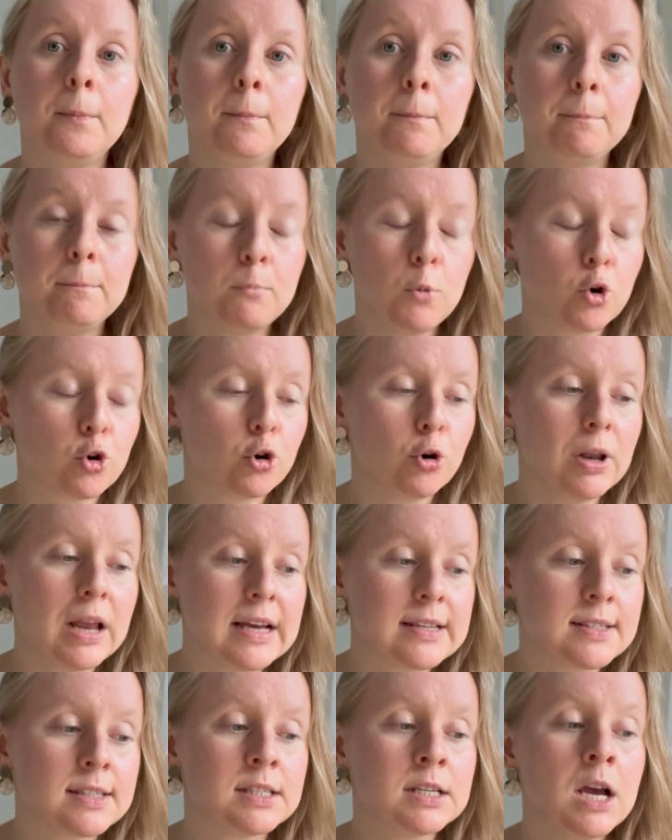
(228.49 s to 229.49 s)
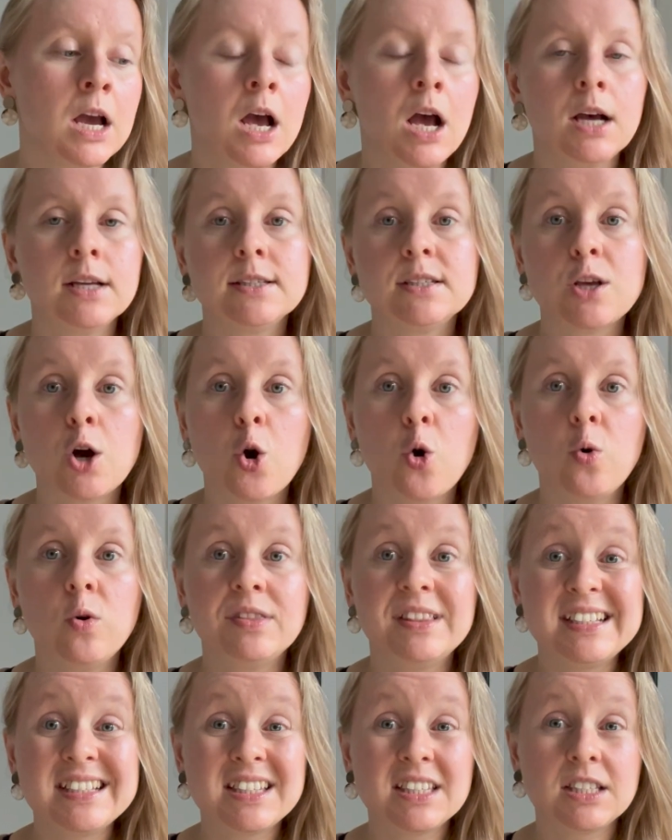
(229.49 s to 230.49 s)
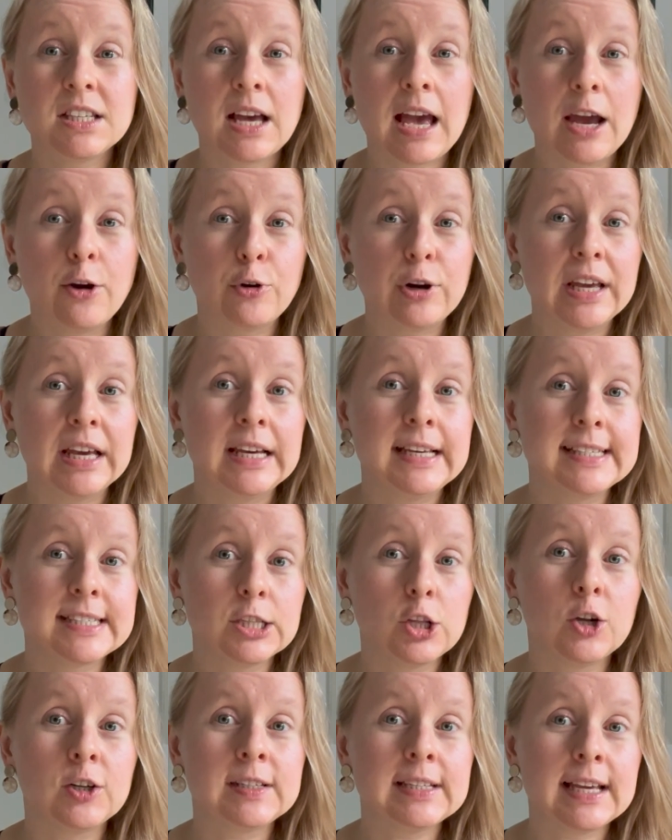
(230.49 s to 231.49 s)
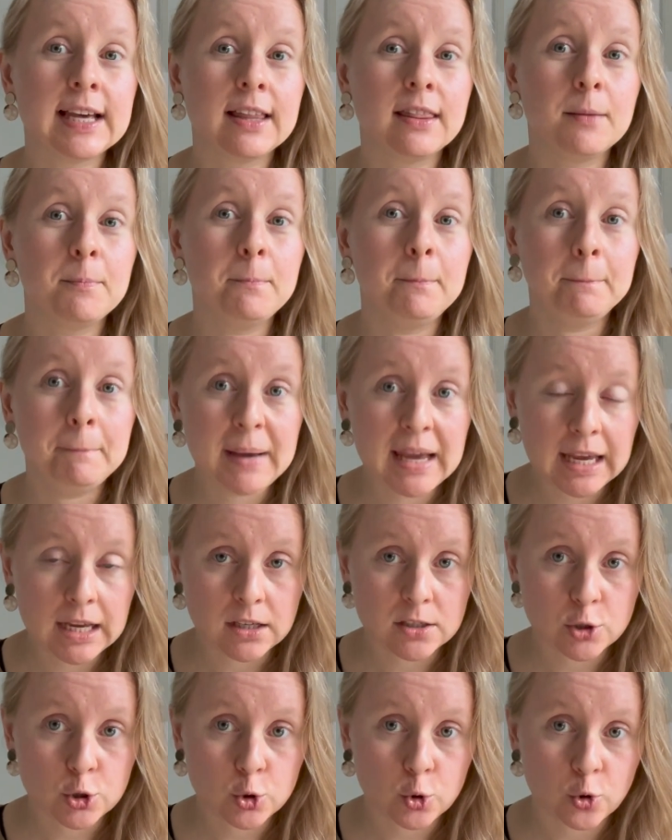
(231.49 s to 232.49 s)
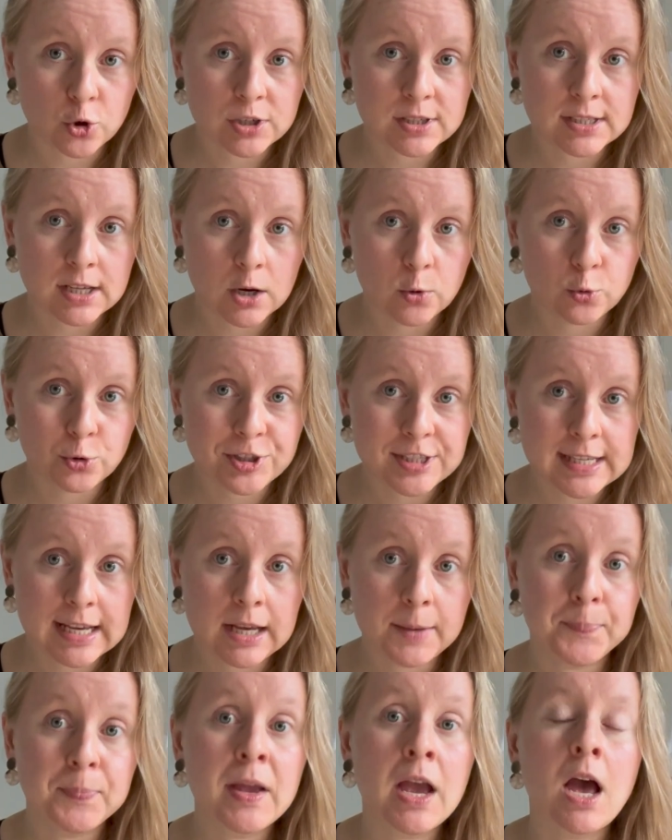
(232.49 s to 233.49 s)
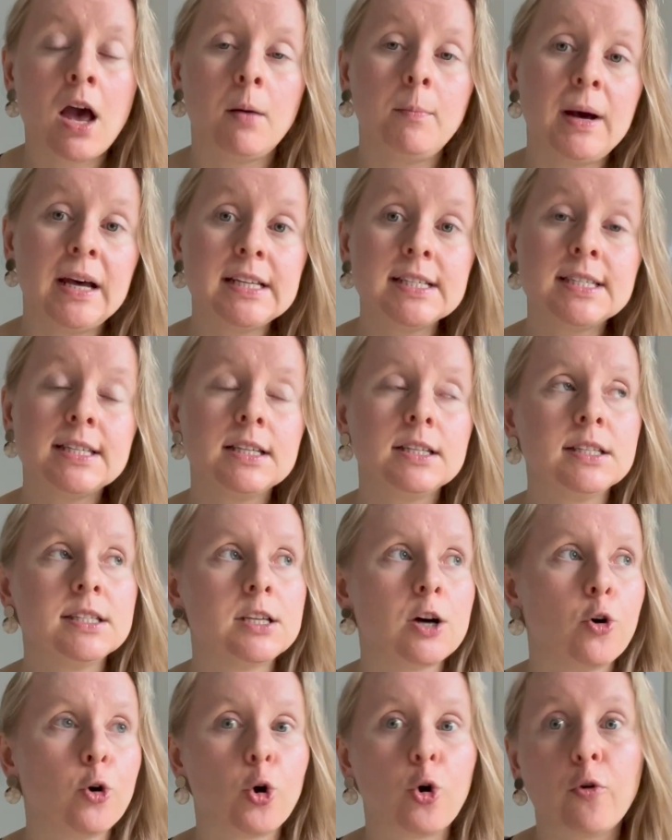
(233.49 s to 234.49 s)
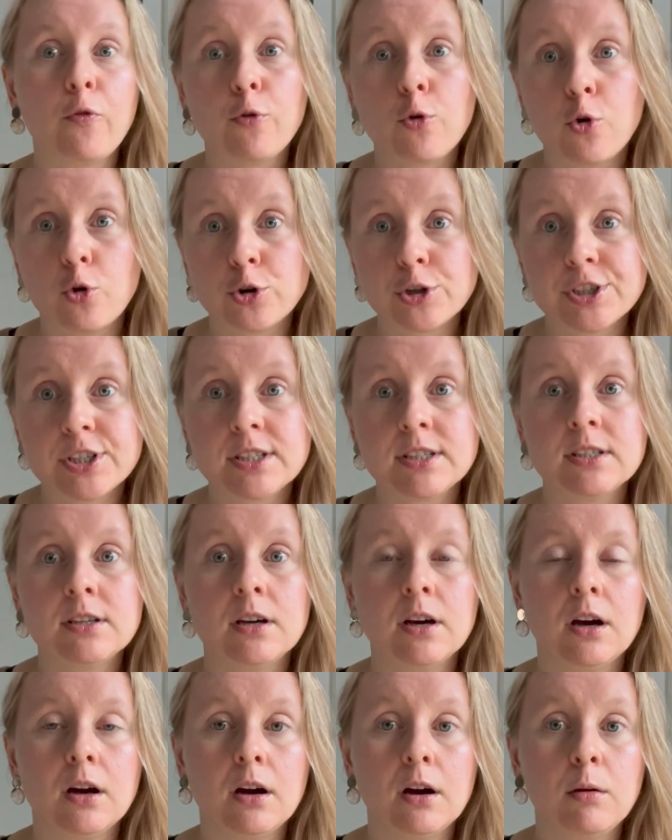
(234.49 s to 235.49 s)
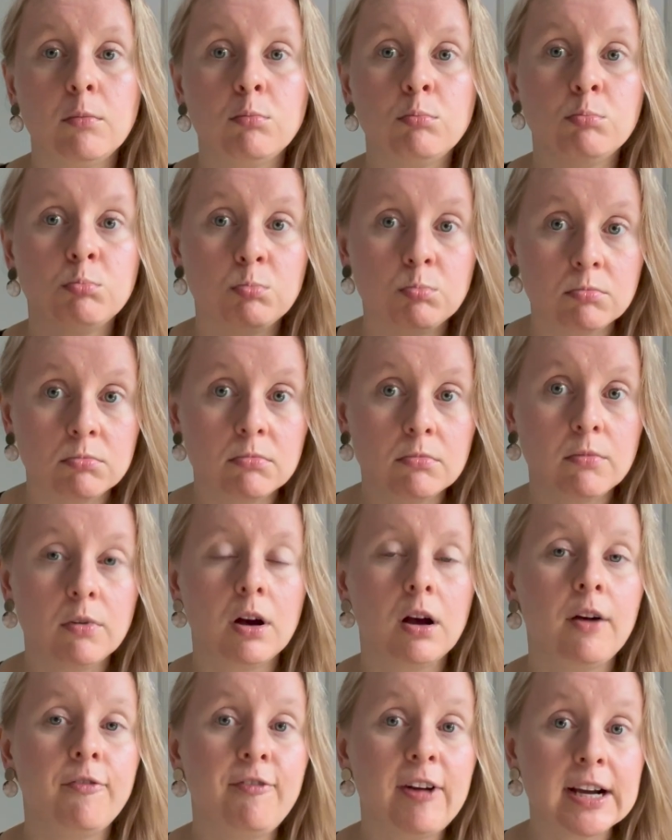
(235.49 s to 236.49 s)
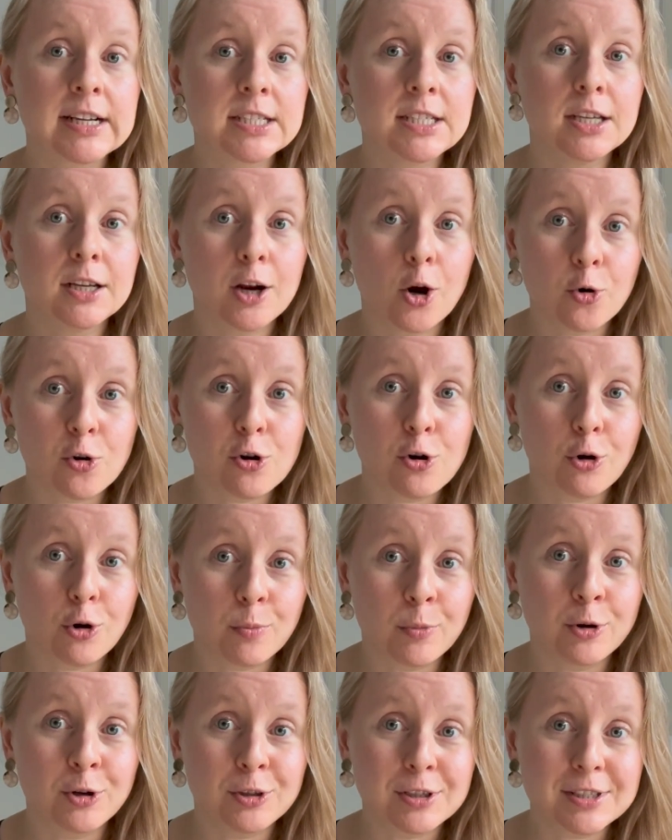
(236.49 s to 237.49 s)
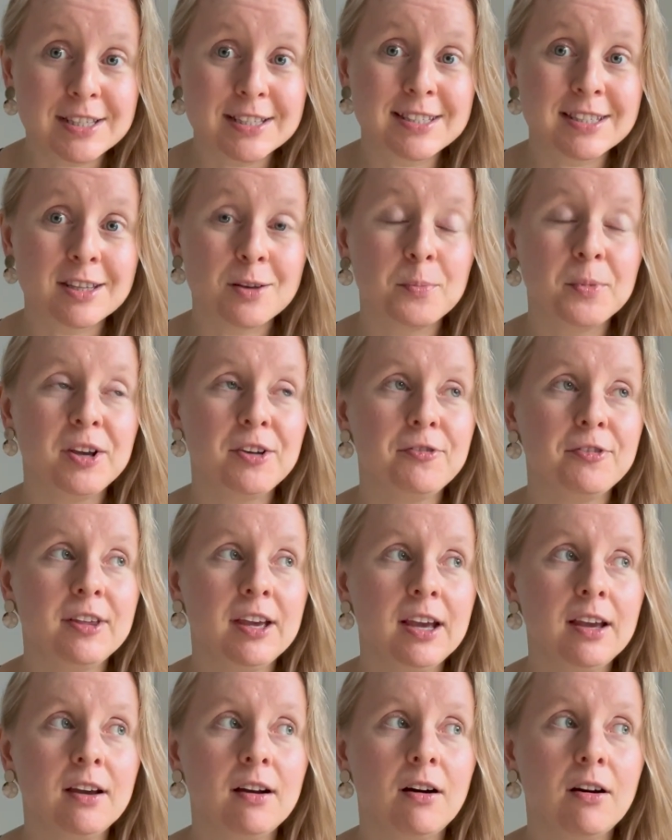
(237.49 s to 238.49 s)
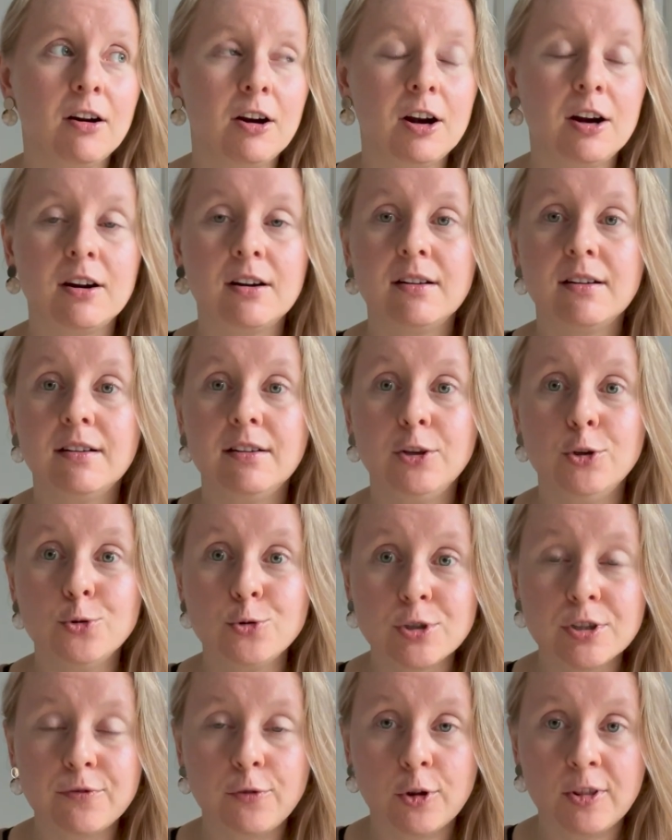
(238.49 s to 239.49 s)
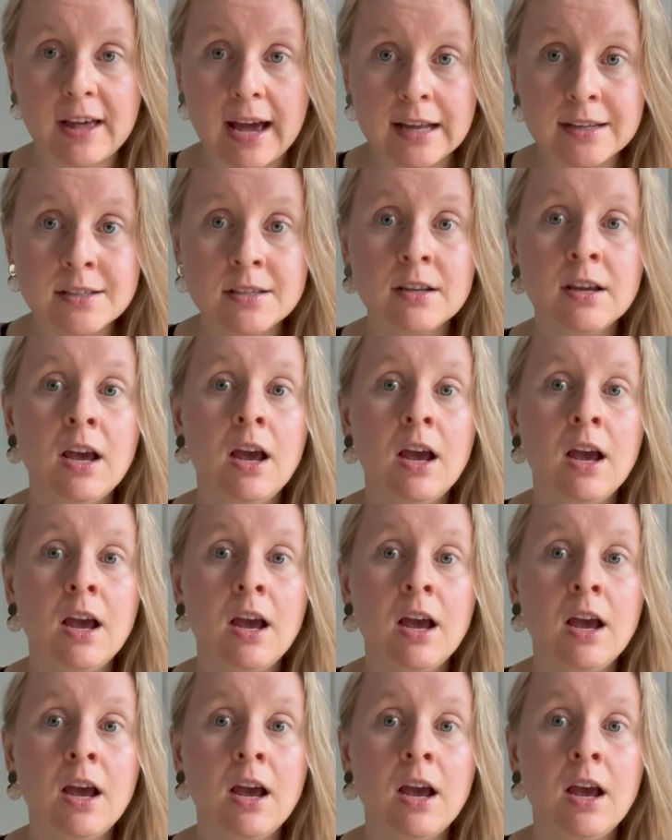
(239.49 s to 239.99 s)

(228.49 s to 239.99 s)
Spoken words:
more or less. So this area is not the main source, I would say. Medicines are, of course, affecting our hormonal system if they are used for that,